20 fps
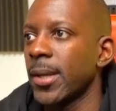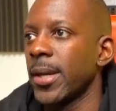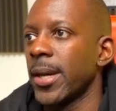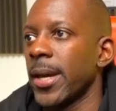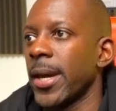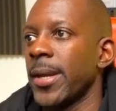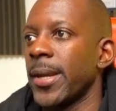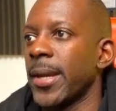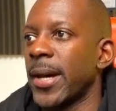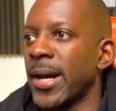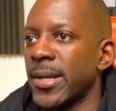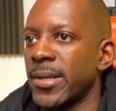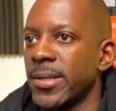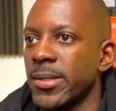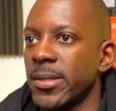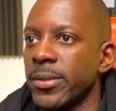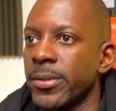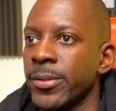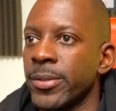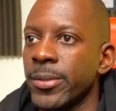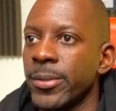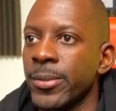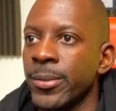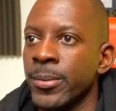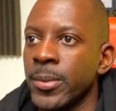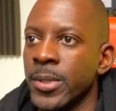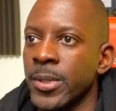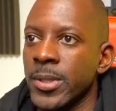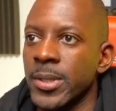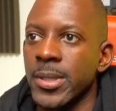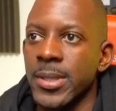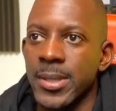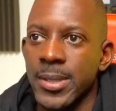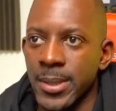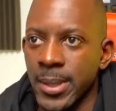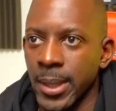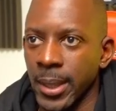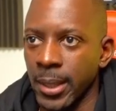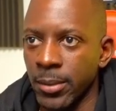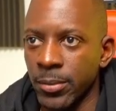and I02 is the
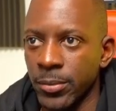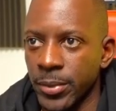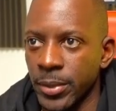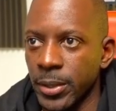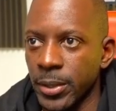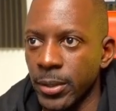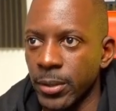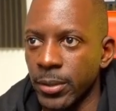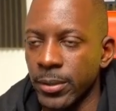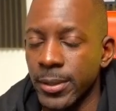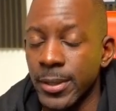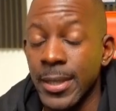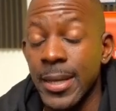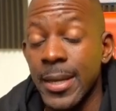secondary node.